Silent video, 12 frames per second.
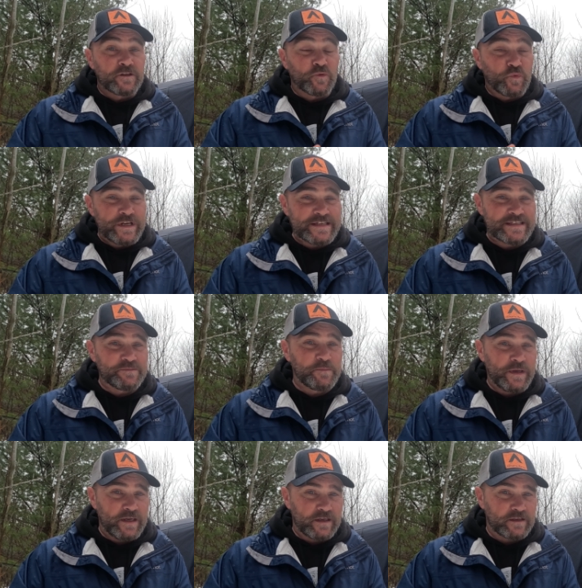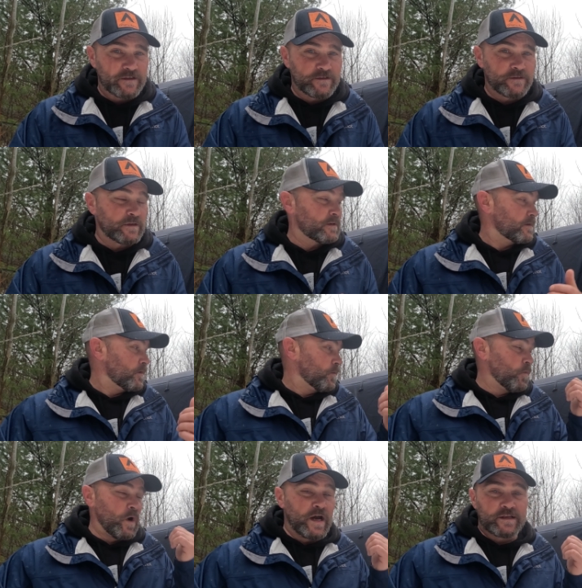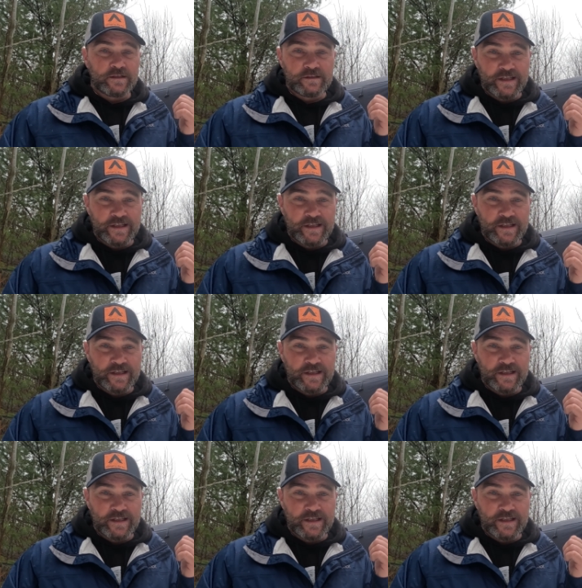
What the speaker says: The reason being, one,